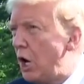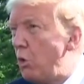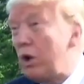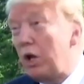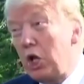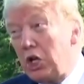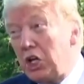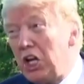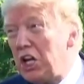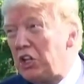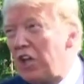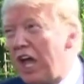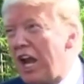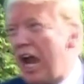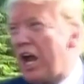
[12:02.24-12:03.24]
We're looking
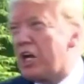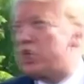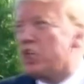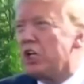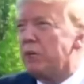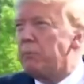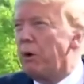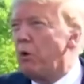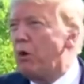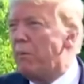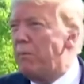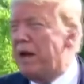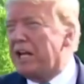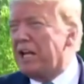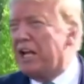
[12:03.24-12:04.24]
at that, actually, but
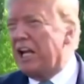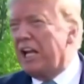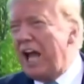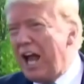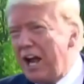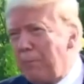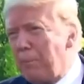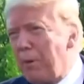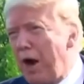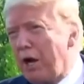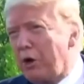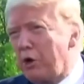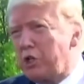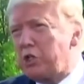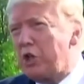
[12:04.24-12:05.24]
we're making a lot of
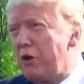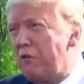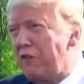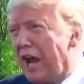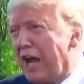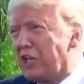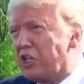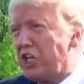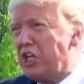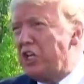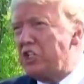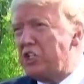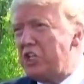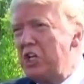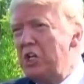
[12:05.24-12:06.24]
progress on
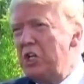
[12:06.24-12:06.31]
vaccines.